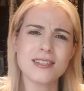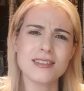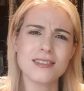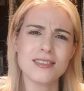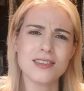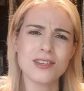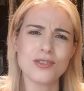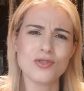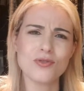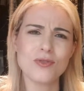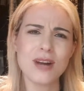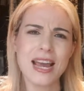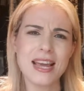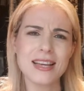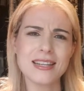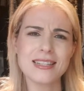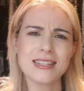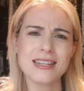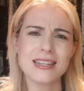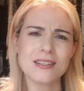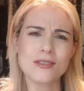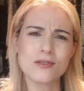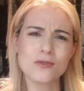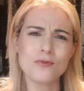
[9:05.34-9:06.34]
the
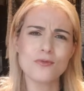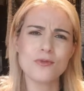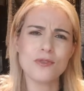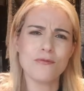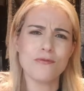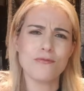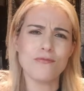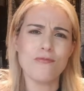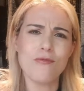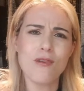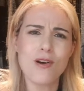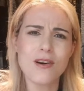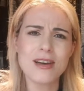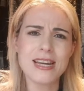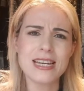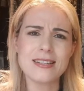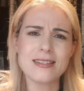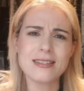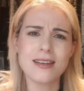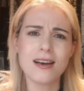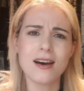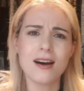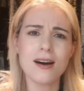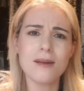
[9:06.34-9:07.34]
dress. It sort of
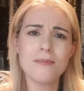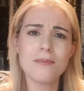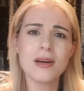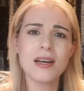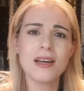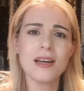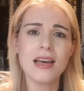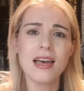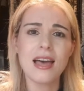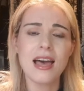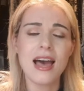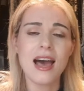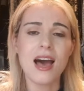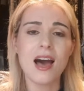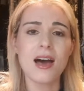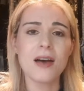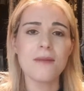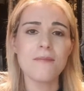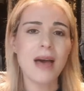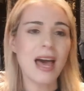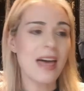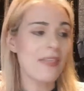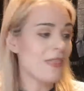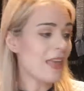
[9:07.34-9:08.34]
rides up.
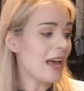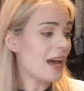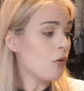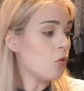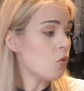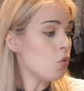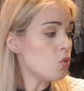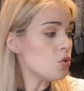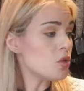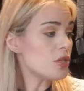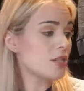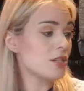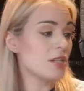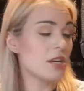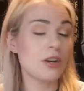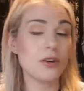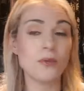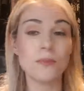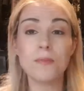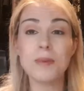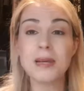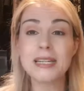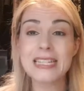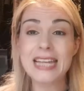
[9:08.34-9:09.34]
And that also
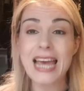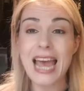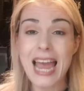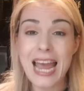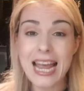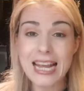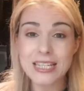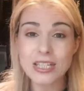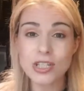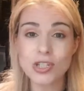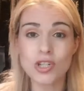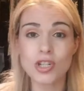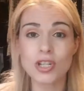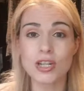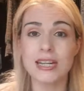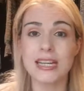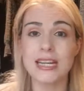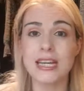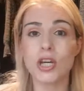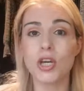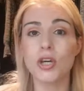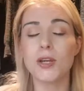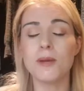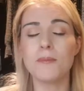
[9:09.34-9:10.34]

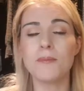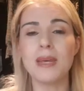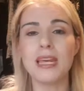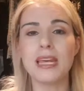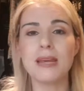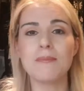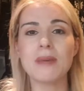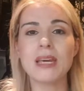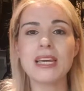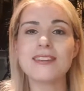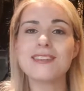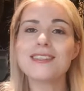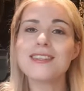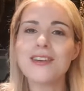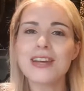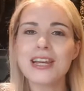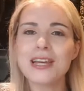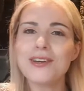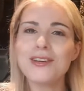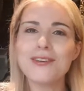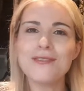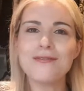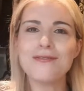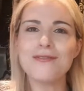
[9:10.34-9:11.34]
potentially could be because I
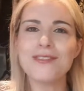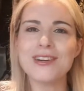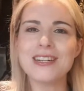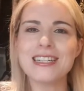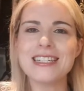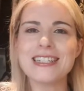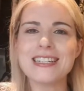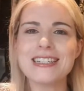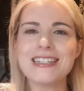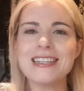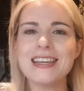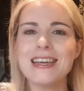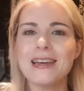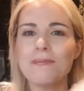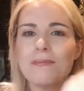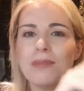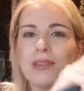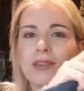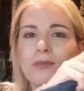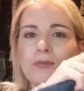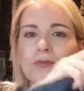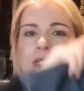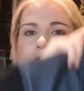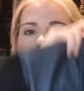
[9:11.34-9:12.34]
couldn't find a zip
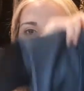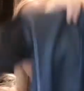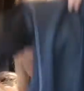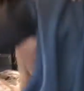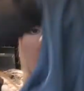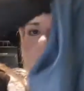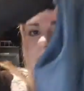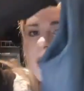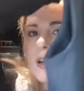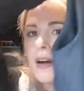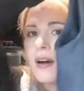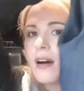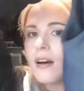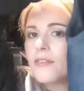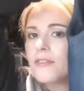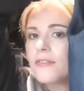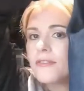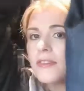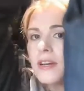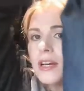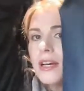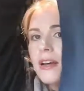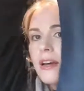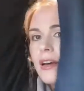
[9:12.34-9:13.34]
that was long
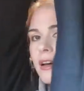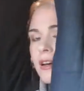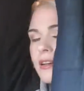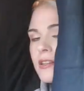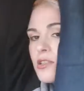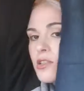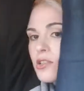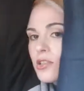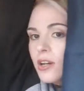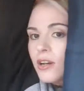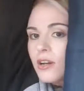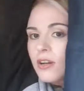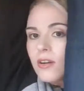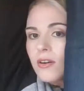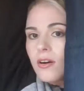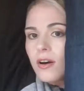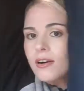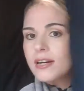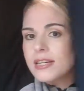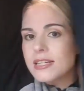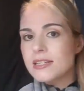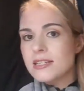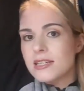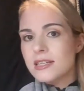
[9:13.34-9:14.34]
enough. So
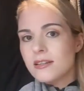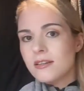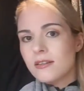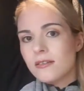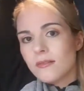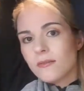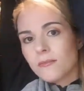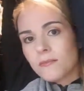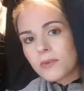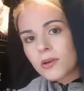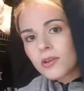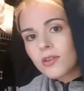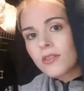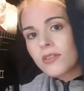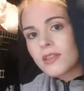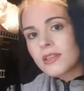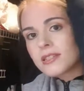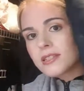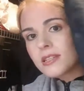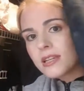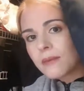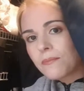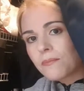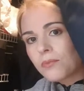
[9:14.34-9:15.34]
I didn't put the
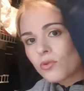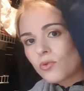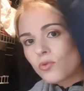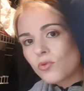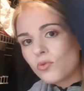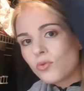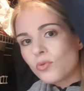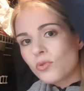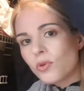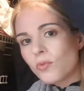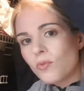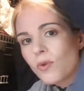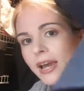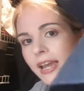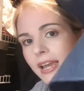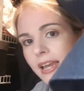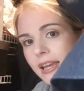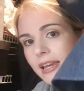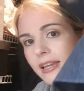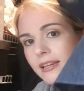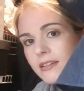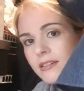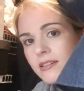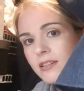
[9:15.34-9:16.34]
zip all the
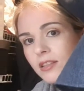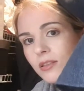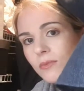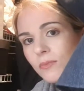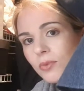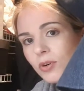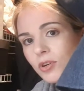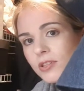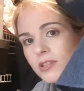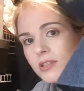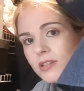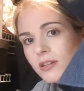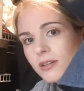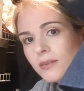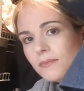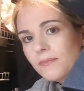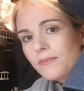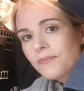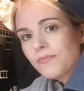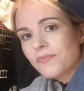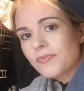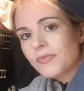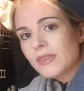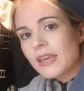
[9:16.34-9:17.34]
way into the
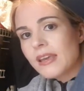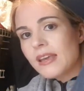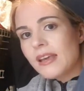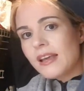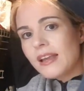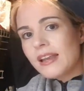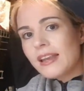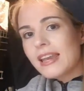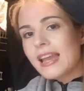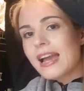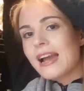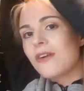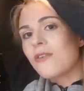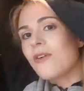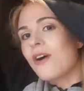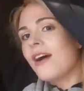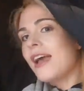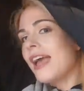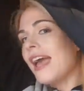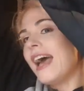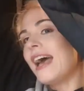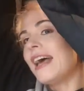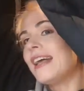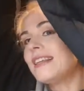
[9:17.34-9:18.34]
bottom. Now
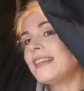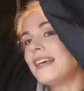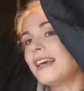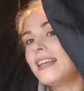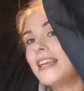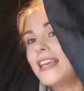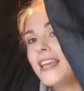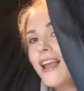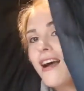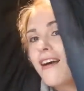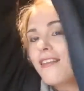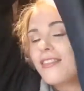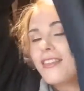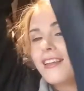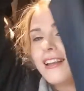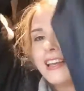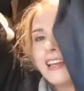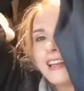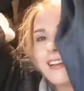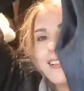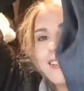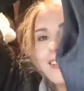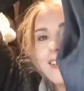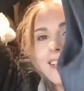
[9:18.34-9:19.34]
I had another
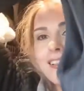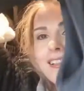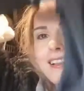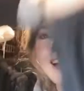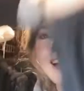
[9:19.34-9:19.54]
little